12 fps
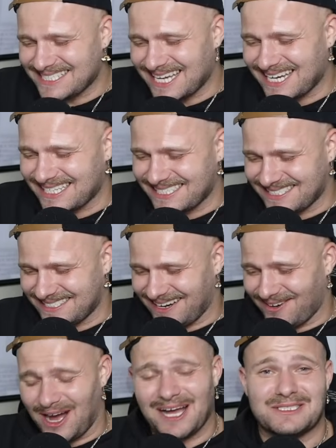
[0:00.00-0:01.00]
is like
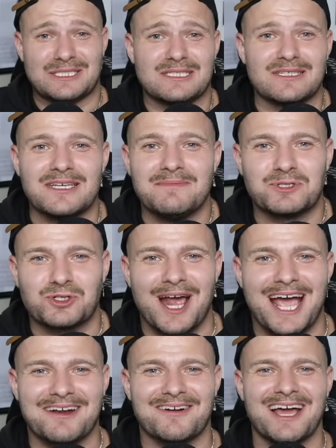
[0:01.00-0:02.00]
a sleep
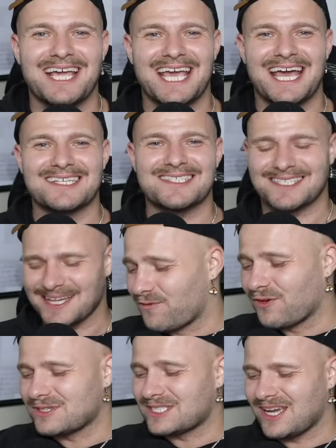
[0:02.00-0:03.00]
tracker, I guess.
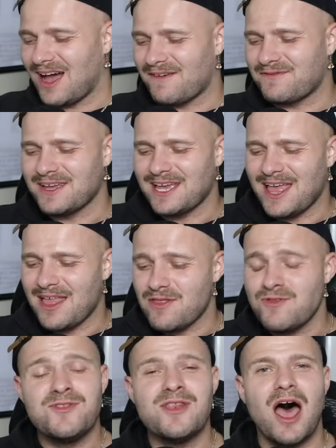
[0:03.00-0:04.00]
First off,
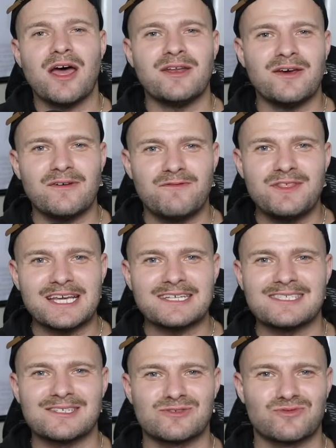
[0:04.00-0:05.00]
none of
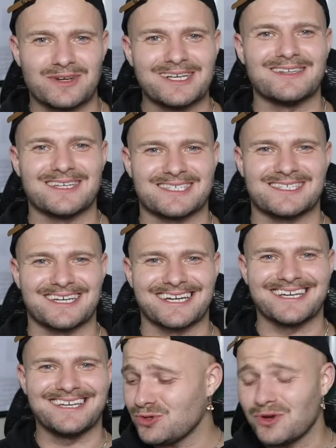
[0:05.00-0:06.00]
this is
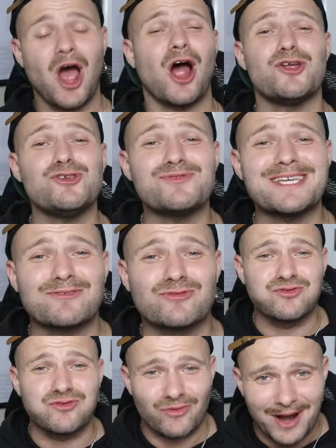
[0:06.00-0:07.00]
realistic. Dude, are you
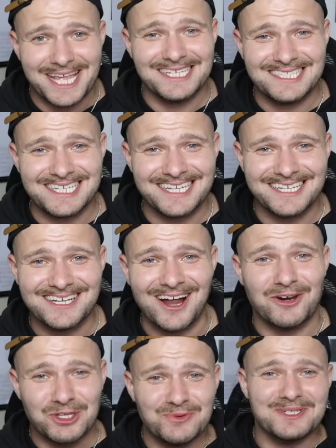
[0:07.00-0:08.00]
crazy?
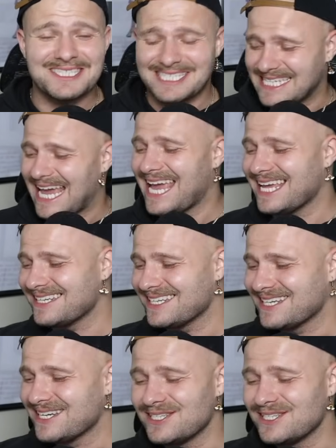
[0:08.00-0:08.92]
Are you insane?